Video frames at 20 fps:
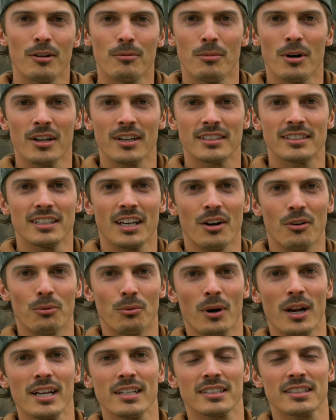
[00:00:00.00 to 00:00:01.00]
them on a set of
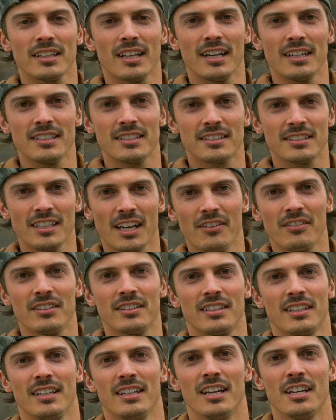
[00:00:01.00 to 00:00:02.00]
Raceline
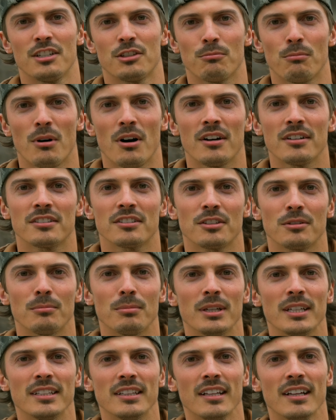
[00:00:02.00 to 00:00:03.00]
17-inch Monster
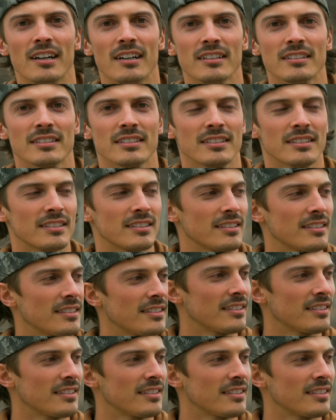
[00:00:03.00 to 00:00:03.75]
beadlocks. I would